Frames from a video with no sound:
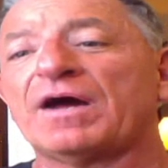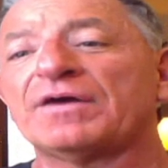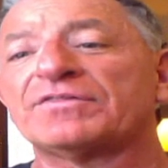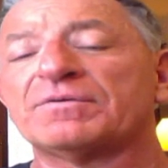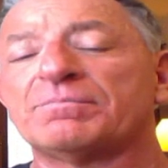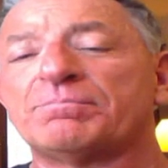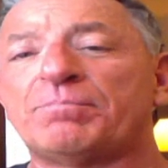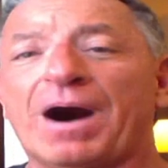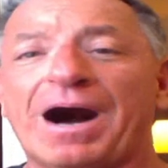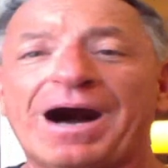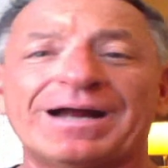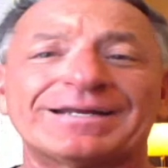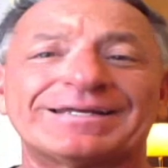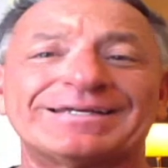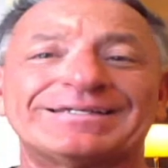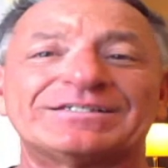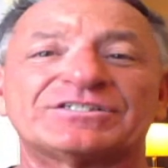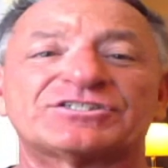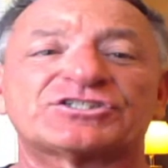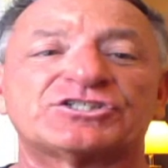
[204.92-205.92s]
by the
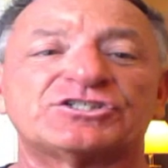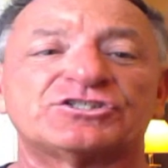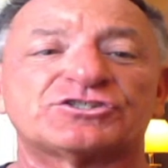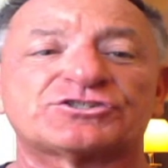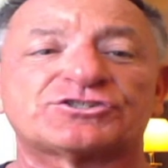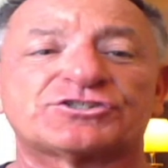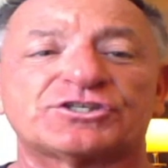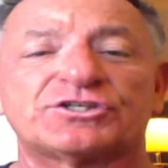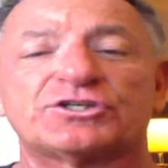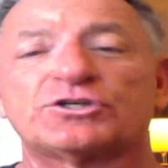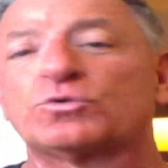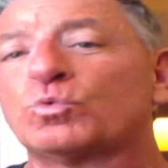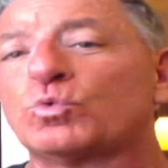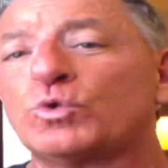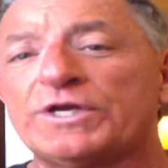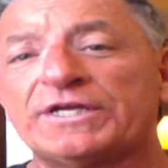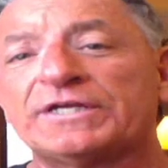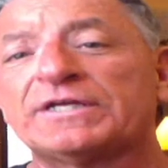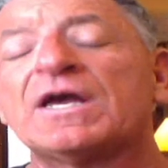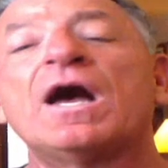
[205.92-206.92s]
body is
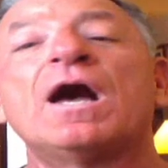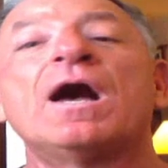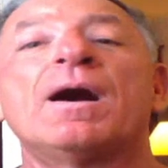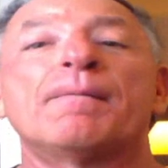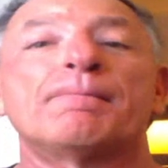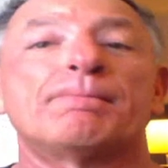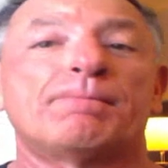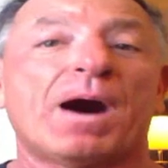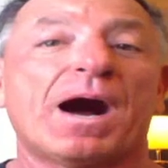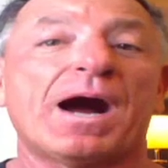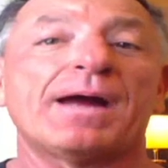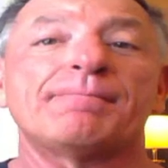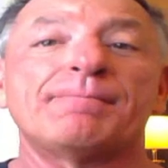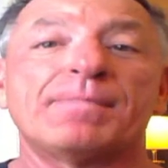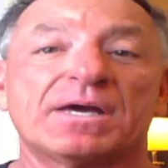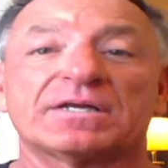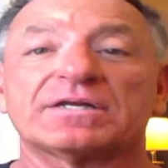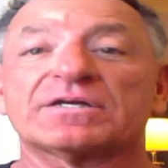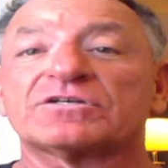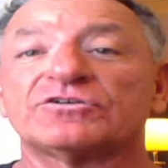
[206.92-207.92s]
considered weak by
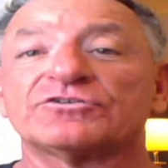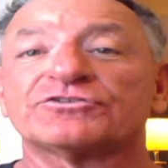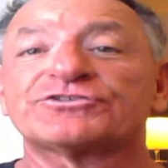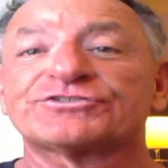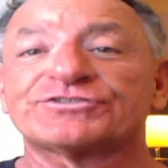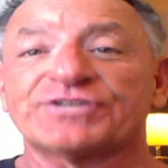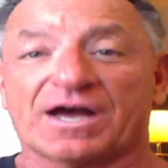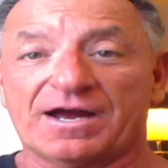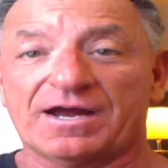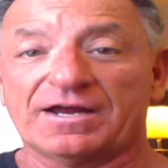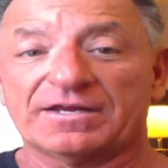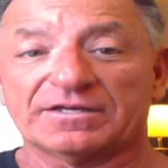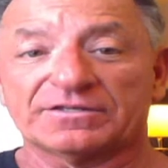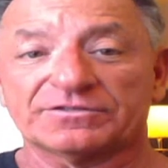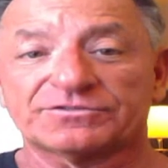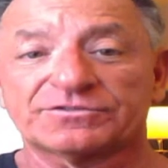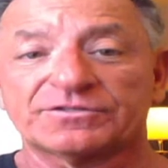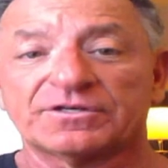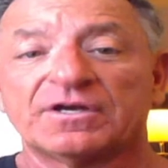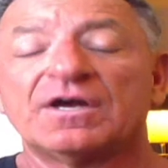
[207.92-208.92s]
medical
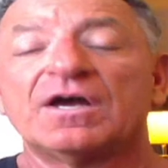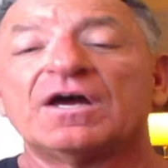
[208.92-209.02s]
science.